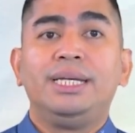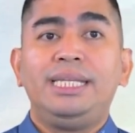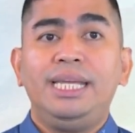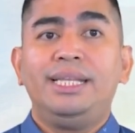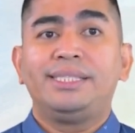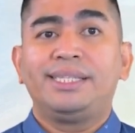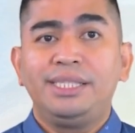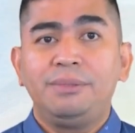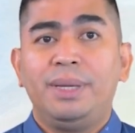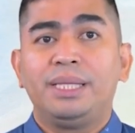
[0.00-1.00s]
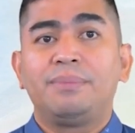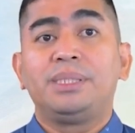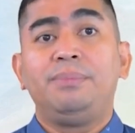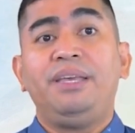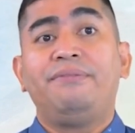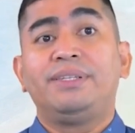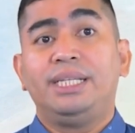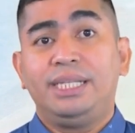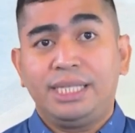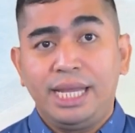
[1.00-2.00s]
need assessment must be
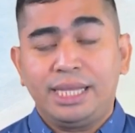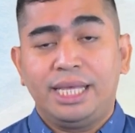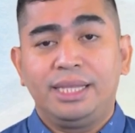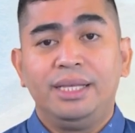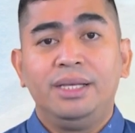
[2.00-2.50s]
facilitated